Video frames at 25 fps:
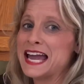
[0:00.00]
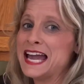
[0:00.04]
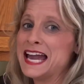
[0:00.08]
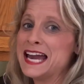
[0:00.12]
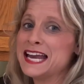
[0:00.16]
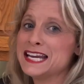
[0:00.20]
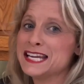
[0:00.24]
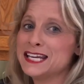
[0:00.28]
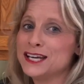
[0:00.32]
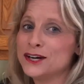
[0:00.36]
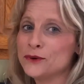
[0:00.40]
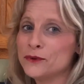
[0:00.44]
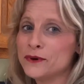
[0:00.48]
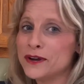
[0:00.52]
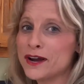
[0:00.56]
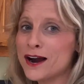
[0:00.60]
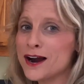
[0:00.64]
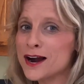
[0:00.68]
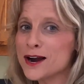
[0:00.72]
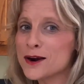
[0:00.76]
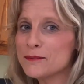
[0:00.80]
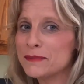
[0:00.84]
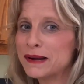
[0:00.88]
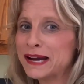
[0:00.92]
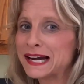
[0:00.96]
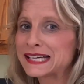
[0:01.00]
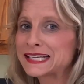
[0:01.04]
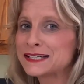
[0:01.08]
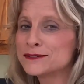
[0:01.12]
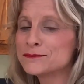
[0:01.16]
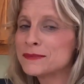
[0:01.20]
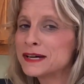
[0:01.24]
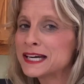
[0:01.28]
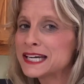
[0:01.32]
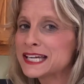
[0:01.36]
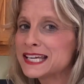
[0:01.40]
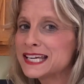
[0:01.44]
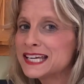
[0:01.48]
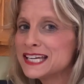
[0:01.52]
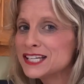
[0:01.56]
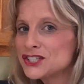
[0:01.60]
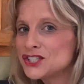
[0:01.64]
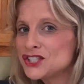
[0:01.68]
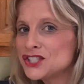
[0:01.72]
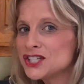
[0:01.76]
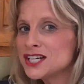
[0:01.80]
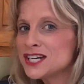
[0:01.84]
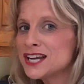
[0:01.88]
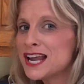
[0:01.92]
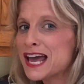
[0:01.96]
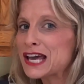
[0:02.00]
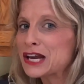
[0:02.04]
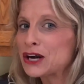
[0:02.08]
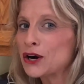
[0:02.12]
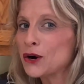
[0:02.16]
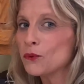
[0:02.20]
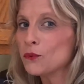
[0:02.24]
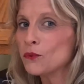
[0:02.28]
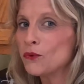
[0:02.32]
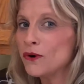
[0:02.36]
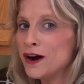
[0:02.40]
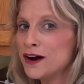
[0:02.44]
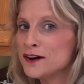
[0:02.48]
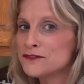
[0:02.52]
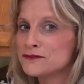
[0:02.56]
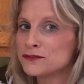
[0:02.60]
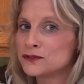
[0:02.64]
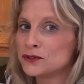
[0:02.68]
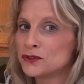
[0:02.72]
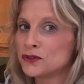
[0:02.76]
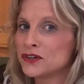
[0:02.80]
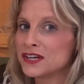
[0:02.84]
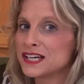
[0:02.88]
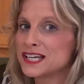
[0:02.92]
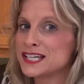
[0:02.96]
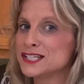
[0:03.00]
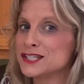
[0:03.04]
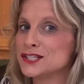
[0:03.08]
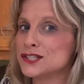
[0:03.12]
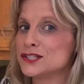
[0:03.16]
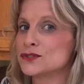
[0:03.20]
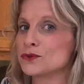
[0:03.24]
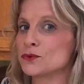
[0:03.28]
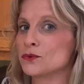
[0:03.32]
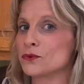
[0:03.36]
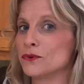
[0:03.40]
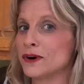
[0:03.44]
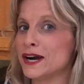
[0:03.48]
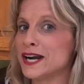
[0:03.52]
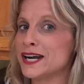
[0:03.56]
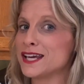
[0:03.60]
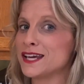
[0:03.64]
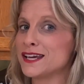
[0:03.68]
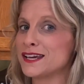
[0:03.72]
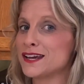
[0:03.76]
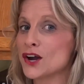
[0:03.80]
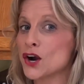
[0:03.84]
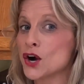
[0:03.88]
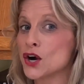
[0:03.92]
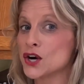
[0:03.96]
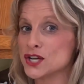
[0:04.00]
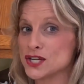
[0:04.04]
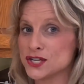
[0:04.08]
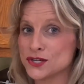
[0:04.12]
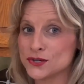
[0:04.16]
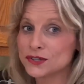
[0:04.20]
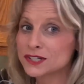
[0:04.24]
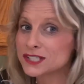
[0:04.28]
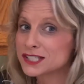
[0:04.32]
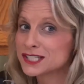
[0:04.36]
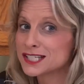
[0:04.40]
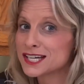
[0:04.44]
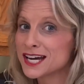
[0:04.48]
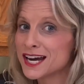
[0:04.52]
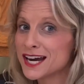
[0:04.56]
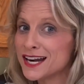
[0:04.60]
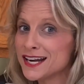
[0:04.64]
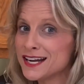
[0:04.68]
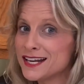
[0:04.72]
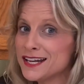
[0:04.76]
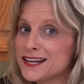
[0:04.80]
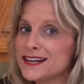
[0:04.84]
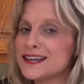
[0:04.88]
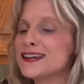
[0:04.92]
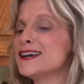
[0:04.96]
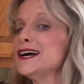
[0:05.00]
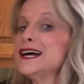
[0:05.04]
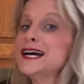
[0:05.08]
And here we are back in my kitchen and our waffle is ready. Are you excited?